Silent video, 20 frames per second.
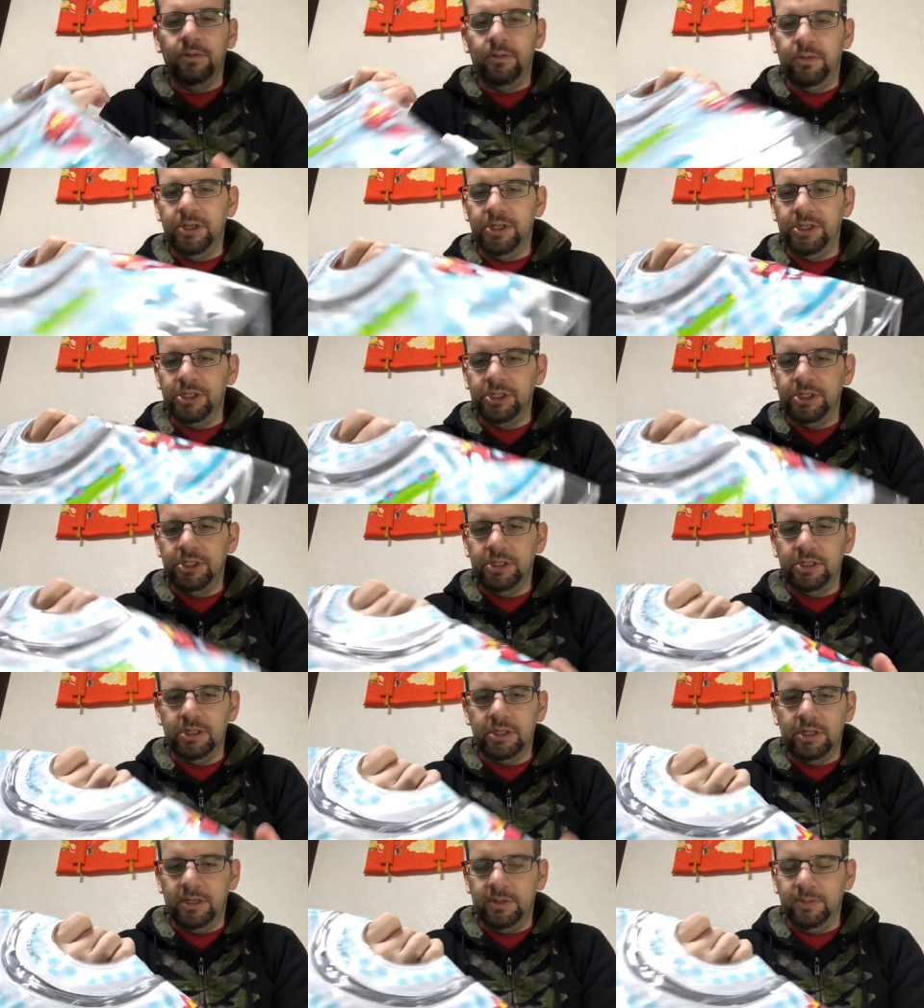
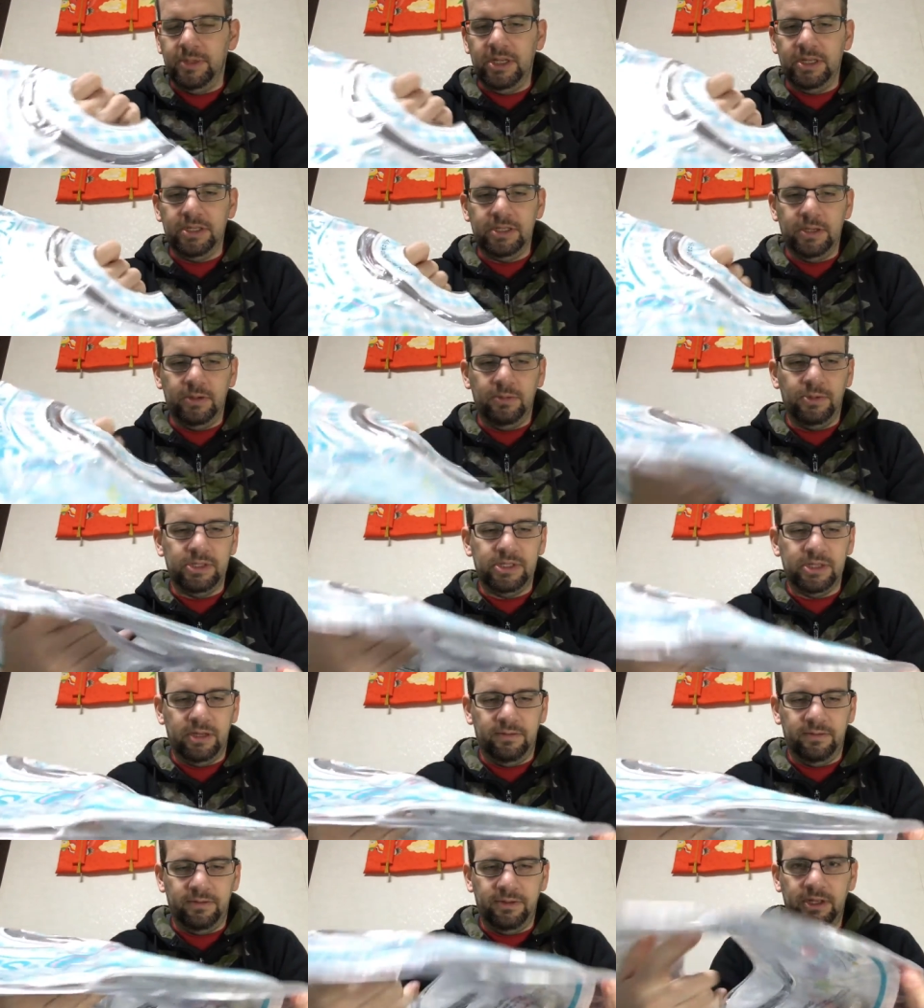which I'm guessing once
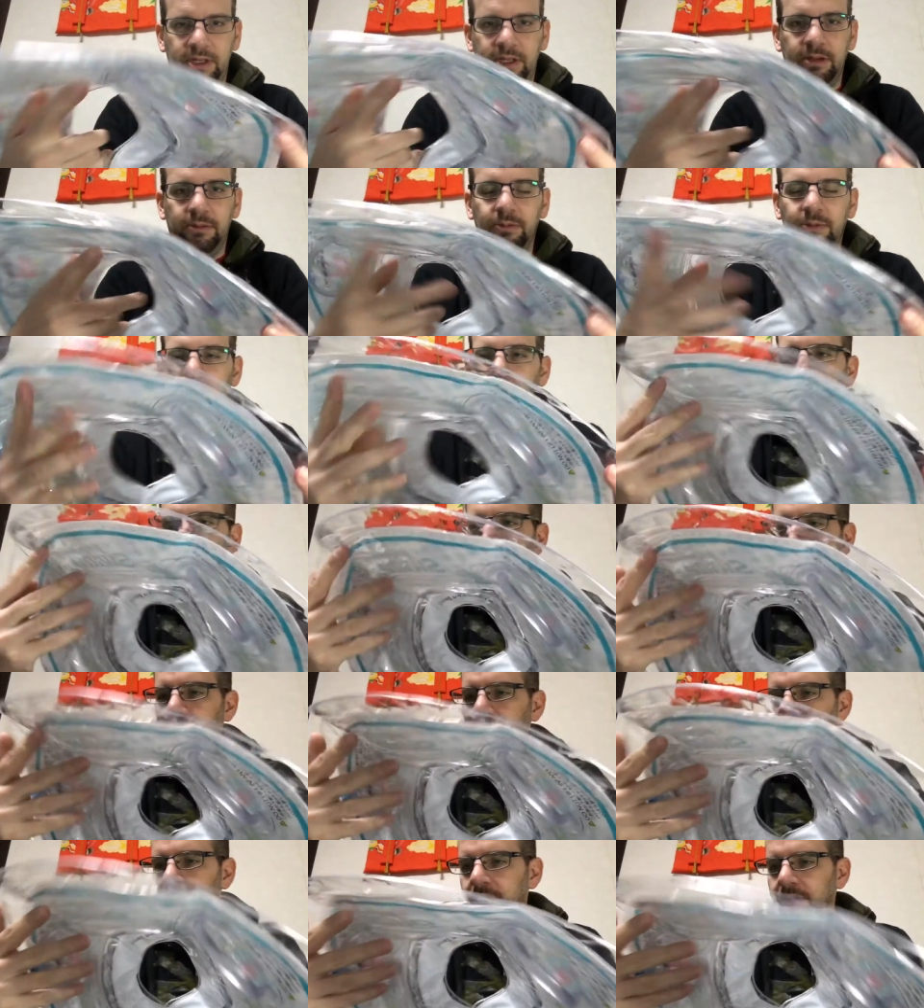I inflate it will
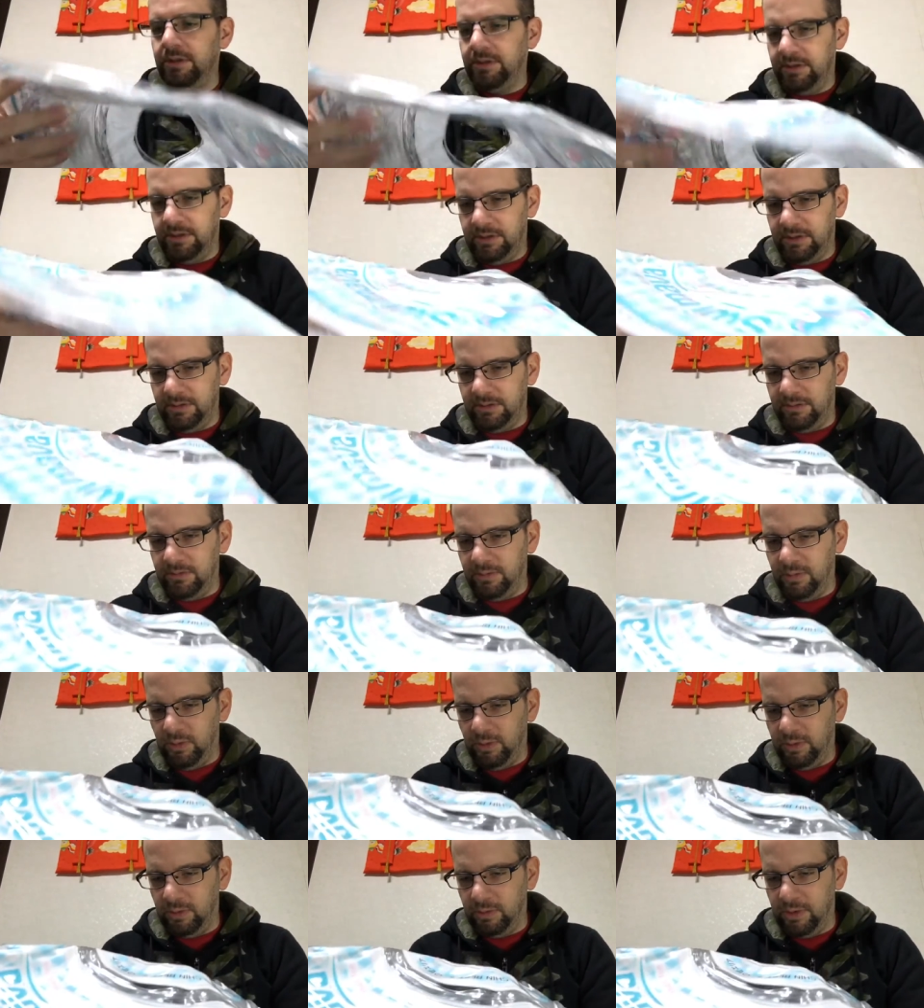sort of
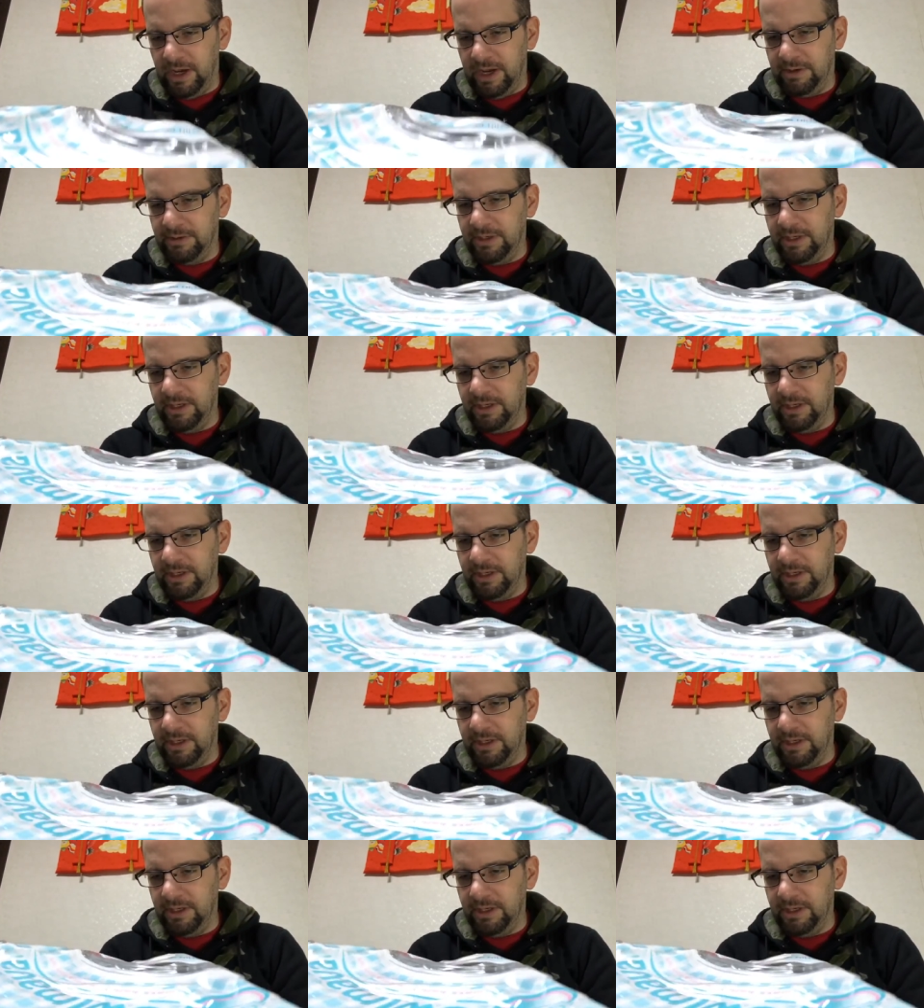roll around